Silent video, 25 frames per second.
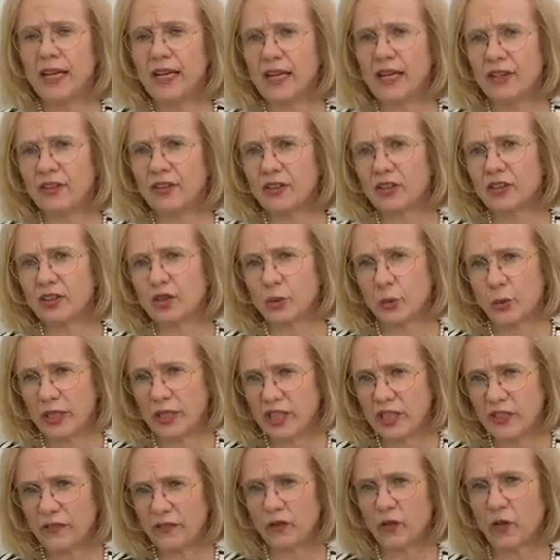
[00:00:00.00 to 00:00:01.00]
in the
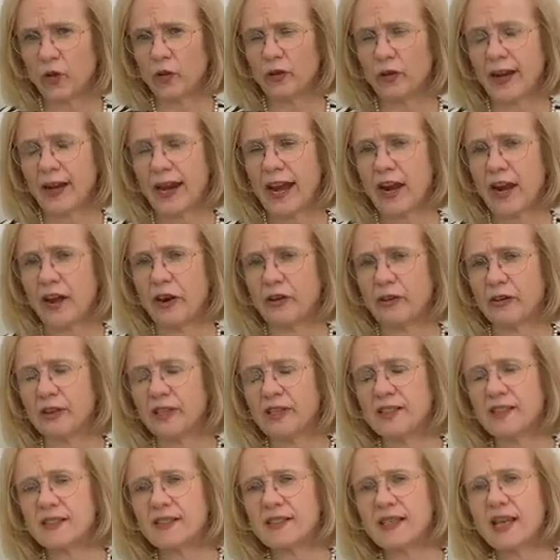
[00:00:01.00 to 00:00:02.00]
24
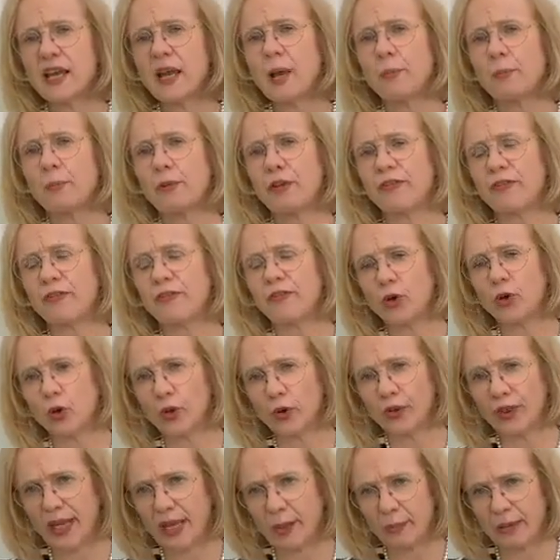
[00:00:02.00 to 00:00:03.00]
hours
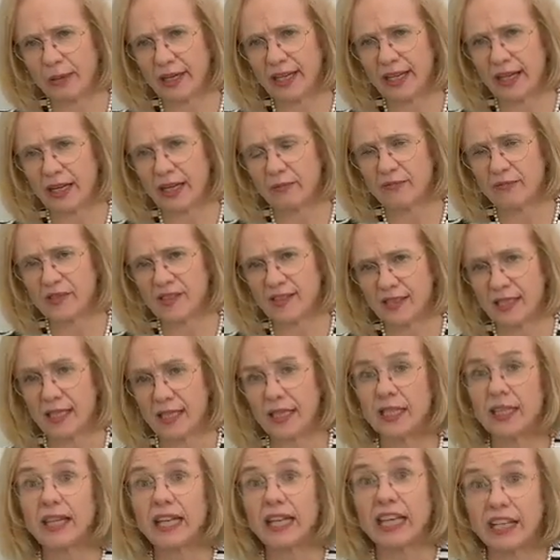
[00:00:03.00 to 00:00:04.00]
before they become sick,